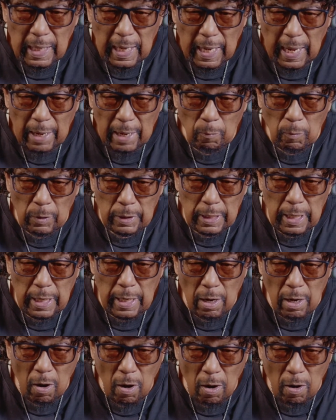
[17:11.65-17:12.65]
And when
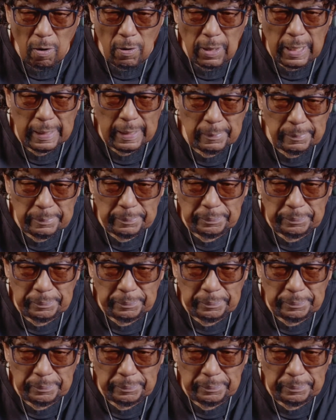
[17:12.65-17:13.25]
he heard it,